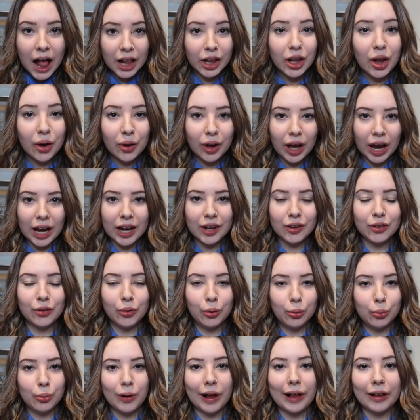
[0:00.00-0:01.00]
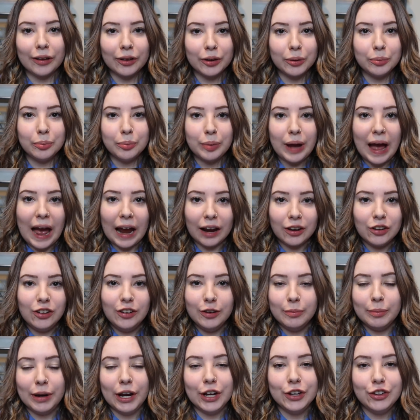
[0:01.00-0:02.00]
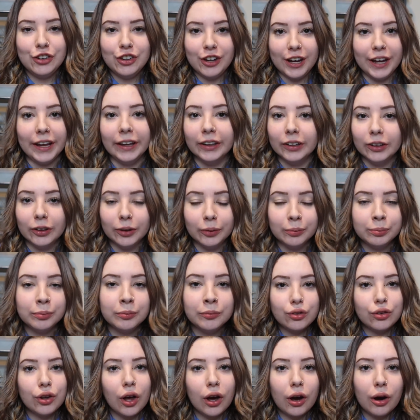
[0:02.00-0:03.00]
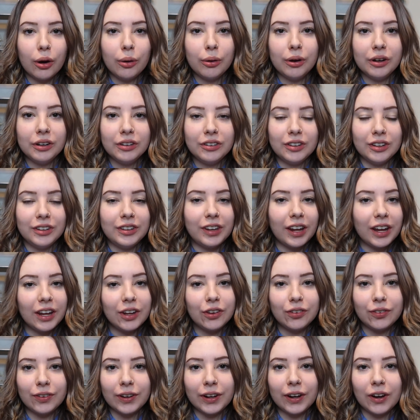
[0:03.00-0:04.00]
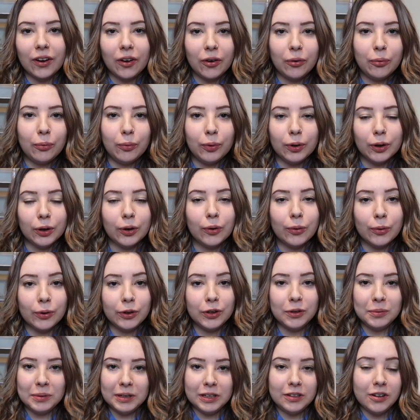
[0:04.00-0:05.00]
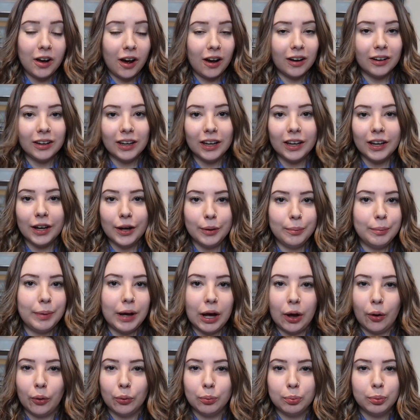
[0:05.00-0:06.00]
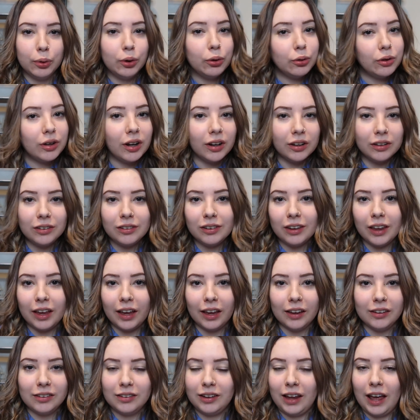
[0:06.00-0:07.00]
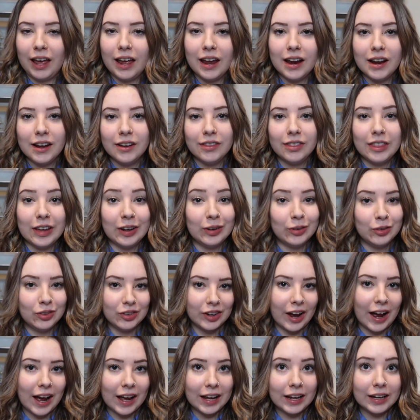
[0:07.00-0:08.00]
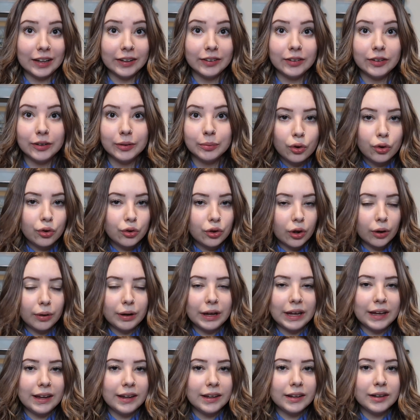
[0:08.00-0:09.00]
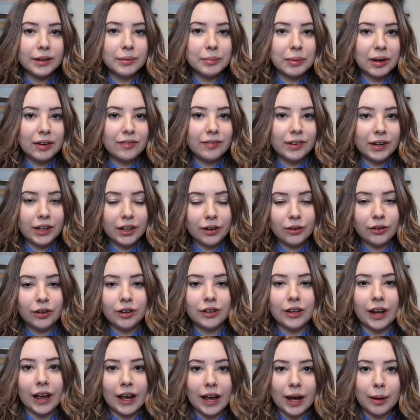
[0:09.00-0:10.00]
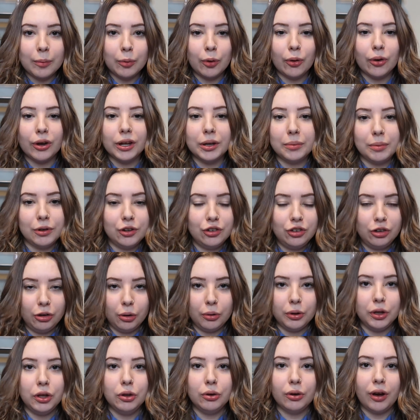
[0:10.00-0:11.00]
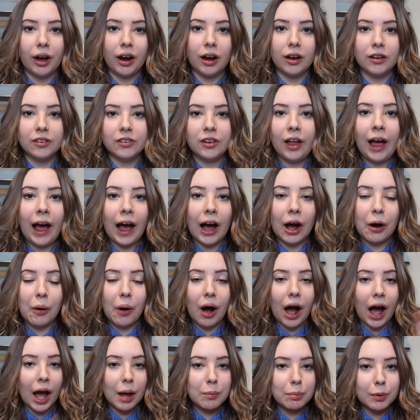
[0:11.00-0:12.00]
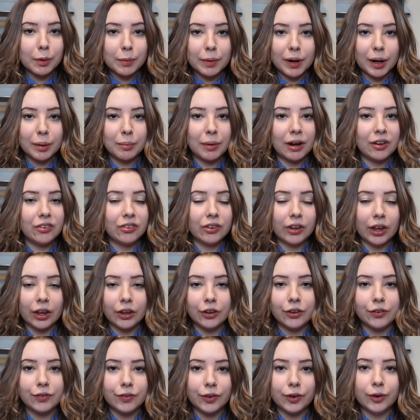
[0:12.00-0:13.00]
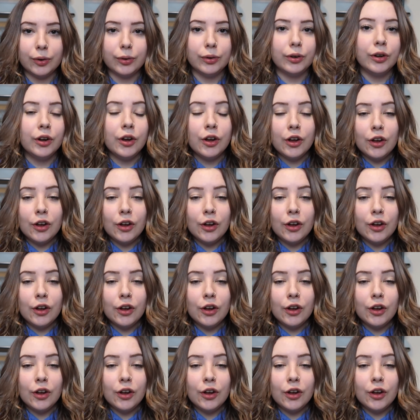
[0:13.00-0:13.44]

Hello guys, welcome back to my channel. So today's video we're going to be talking about blue tongue skinks and their diet. So in my video today I'm going to be showing you guys how I prepare my skinks food,